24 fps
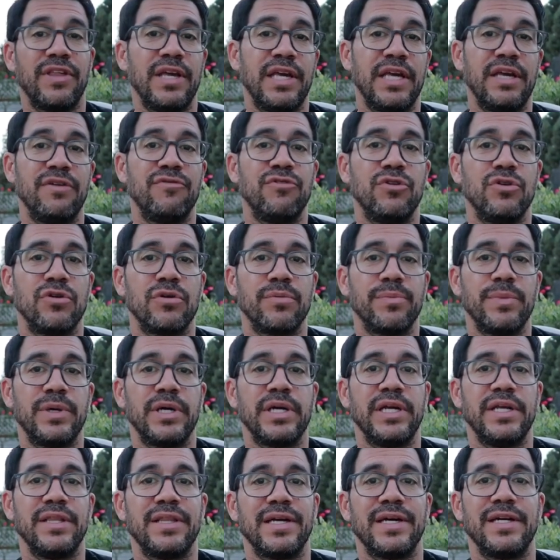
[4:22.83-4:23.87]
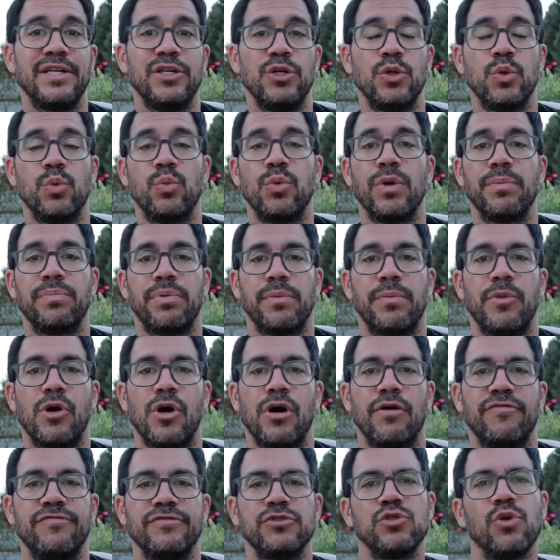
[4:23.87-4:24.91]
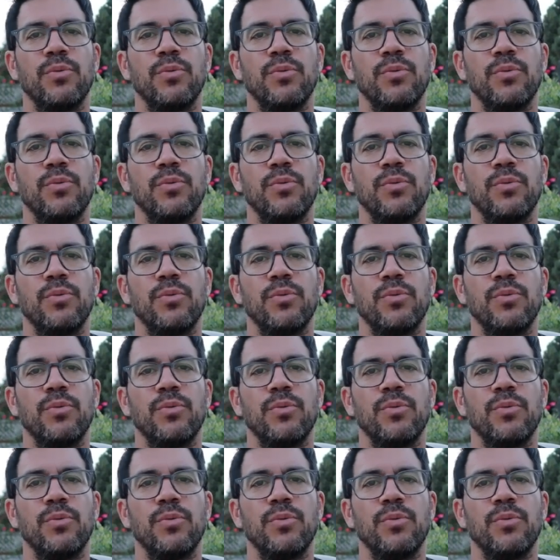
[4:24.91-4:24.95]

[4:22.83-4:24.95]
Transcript: they give you your money that you'll rip them off.